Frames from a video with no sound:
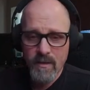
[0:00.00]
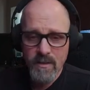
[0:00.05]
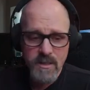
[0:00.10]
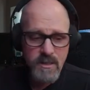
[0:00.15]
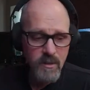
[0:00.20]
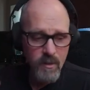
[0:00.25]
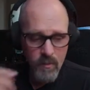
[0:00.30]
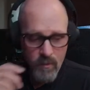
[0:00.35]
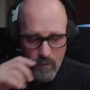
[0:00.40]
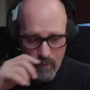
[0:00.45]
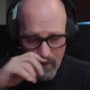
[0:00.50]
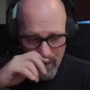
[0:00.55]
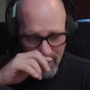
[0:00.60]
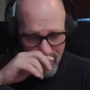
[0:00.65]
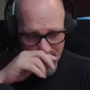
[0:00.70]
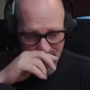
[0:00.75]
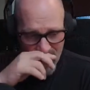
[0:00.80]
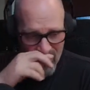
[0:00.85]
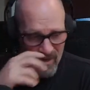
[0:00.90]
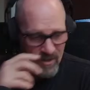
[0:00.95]
So we'll
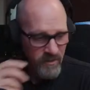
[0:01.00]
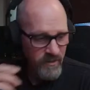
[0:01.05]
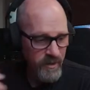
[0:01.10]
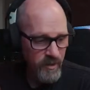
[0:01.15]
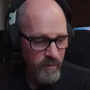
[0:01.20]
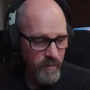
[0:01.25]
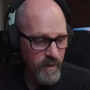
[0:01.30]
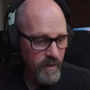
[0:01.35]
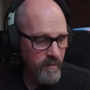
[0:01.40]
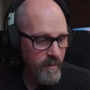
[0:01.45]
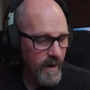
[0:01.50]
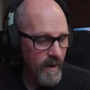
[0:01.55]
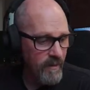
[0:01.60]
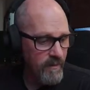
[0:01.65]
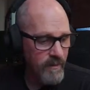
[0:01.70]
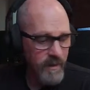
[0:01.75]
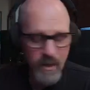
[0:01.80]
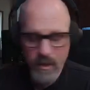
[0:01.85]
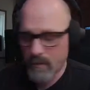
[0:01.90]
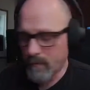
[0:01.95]
talk a little bit about,